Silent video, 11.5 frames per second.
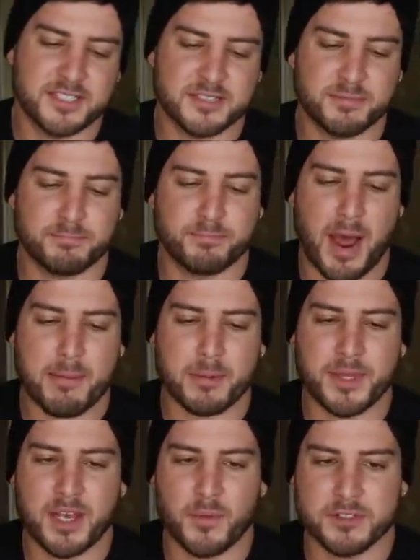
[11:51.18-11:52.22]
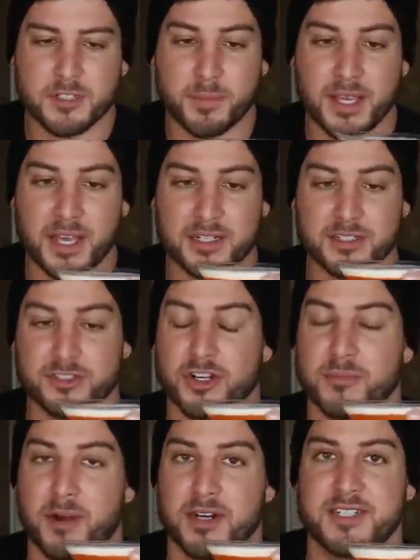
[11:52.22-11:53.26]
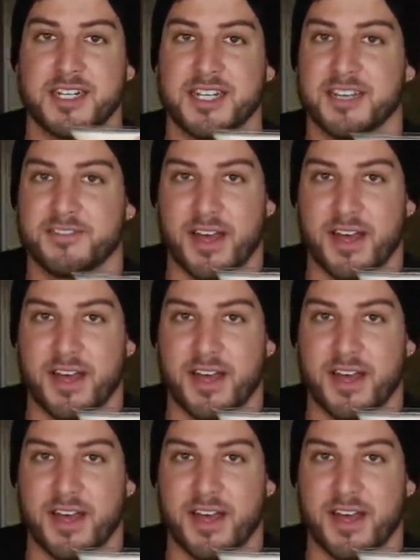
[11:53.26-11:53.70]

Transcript: is probably going to be a dessert martini, if